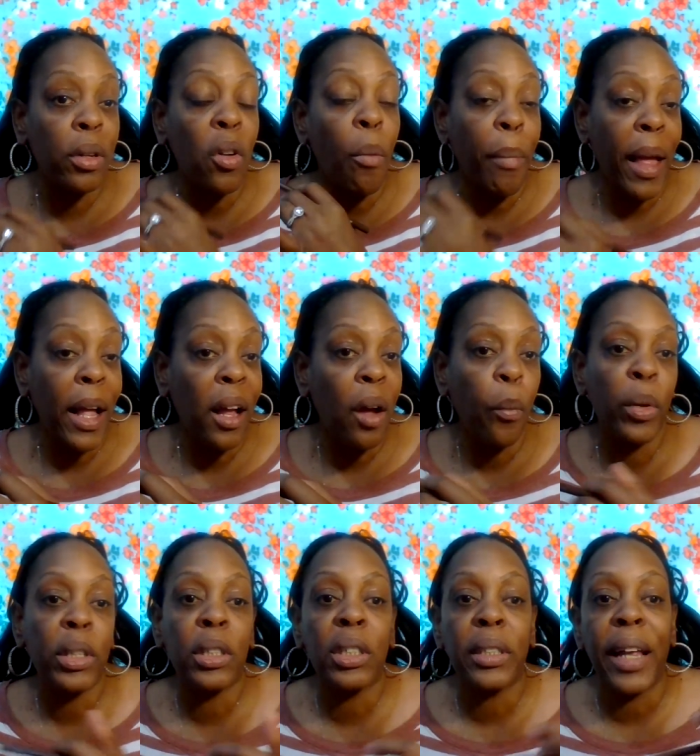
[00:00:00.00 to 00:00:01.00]
you know, makeup,
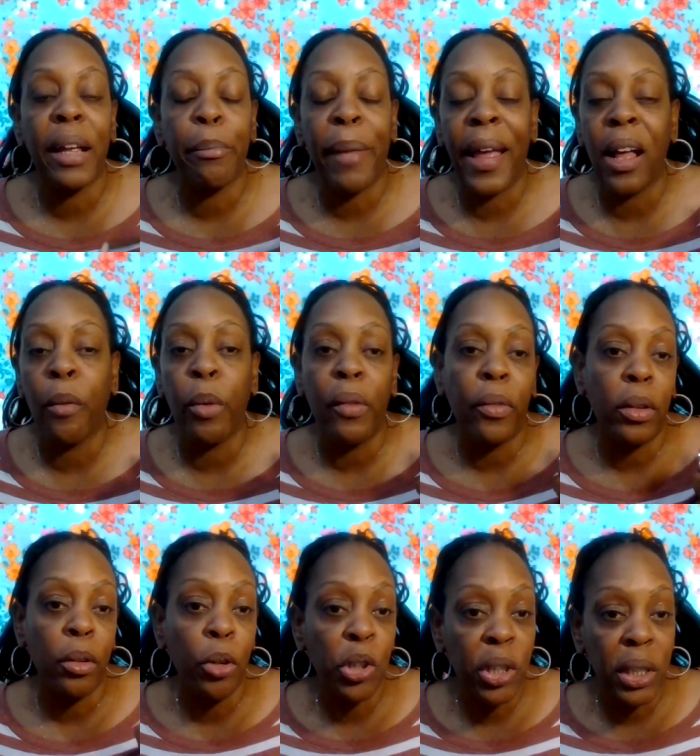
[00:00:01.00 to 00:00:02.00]
which is like Makeup
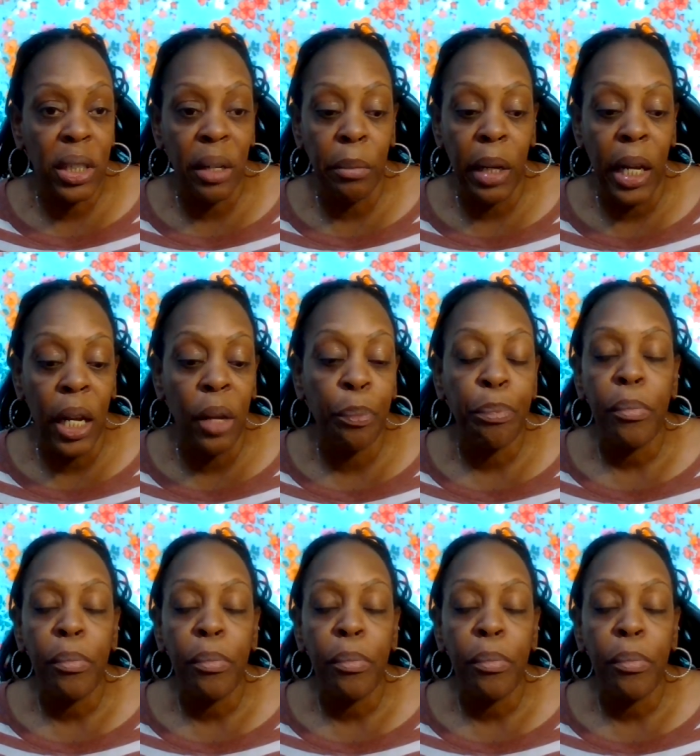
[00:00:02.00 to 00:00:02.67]
Revolution to me,